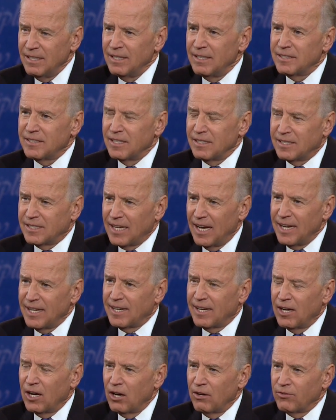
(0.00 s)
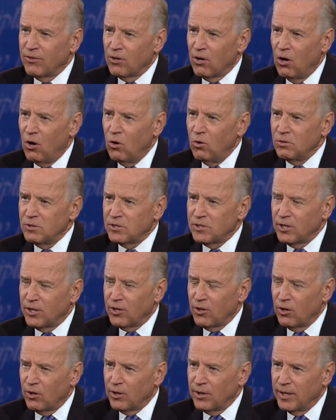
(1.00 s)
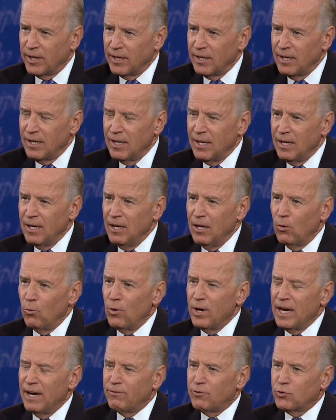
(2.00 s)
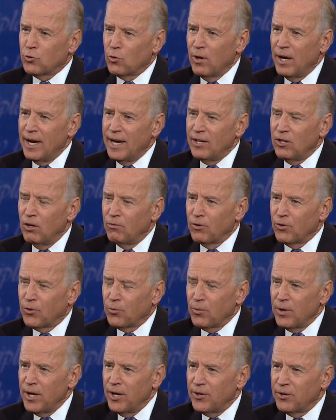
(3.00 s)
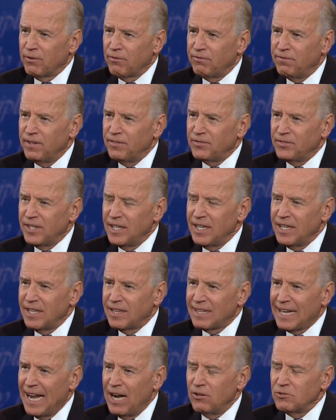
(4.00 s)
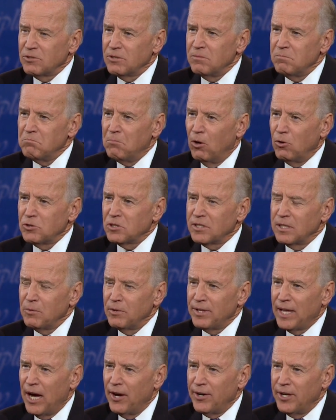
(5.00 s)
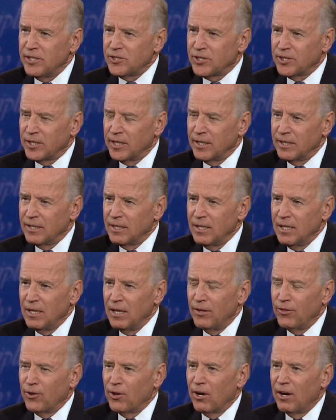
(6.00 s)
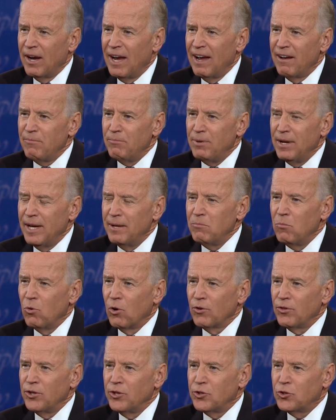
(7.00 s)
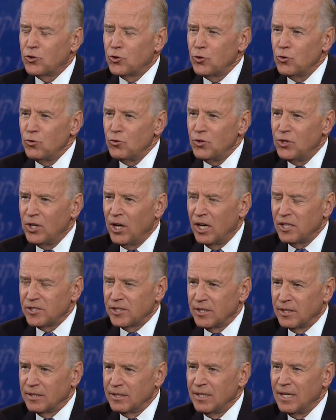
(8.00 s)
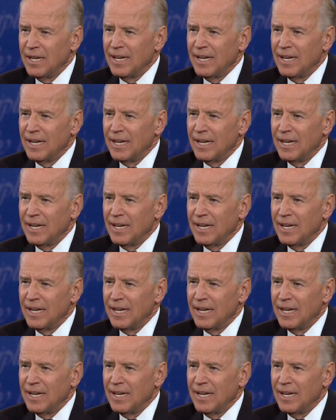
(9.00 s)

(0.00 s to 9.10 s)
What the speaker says: to take care of their own security. We have trained over 315,000, mostly without incident. There have been more than 24